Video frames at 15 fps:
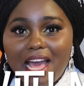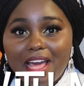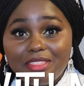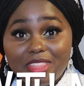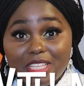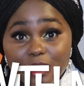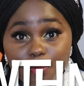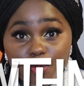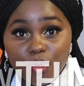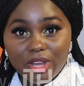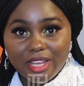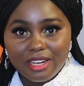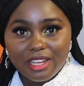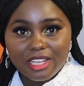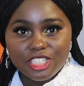At this
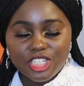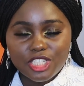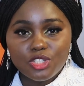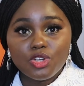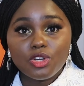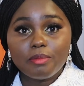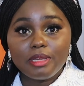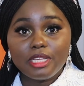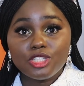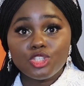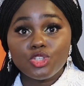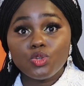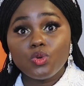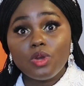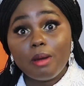point, she took me
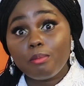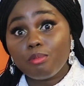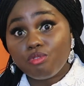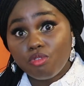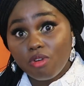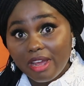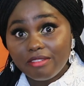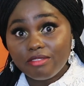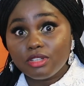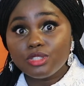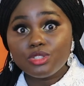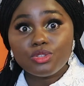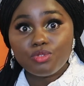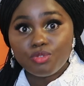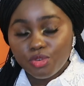to a
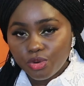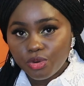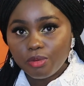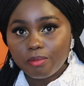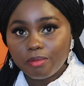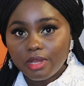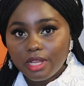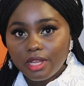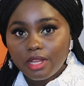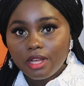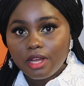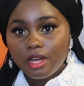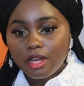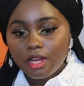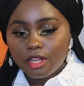private room.
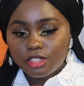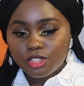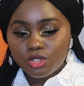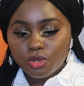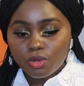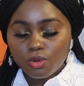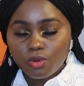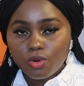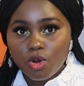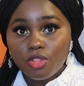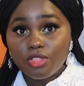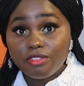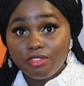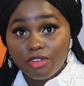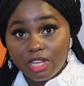So
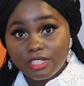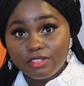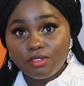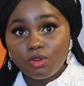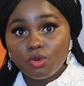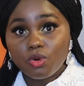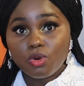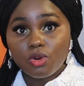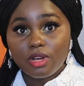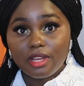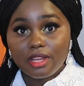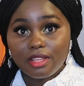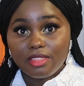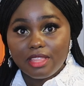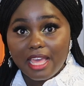on the first floor,
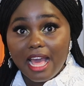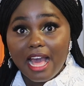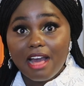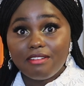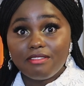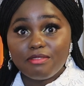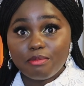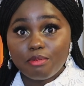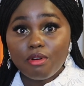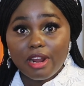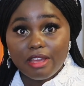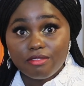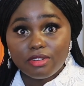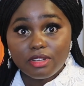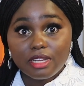they have
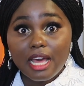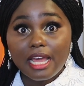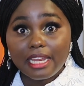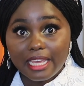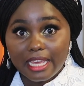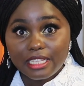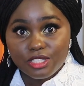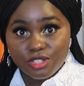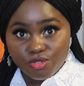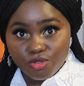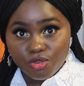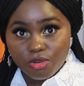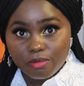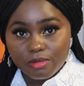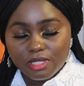private allocated
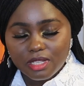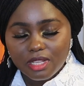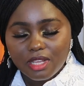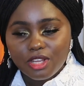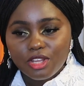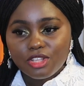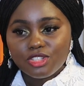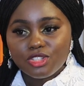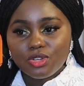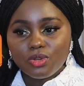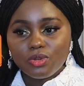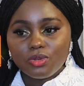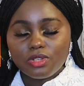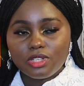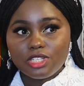rooms.
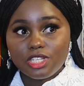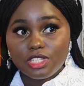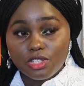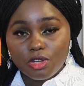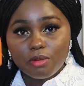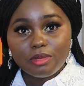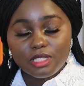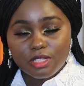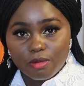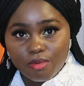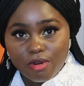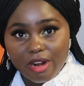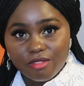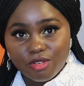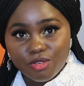So she took me to a
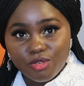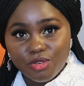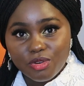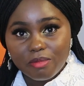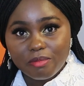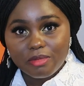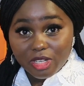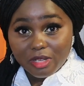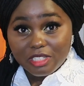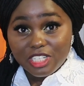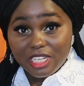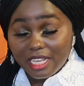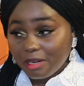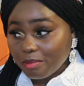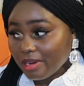private room.
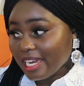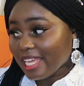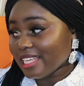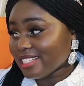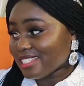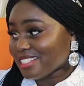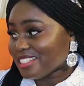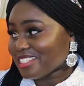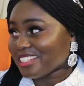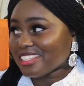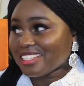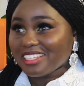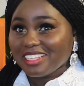She had placed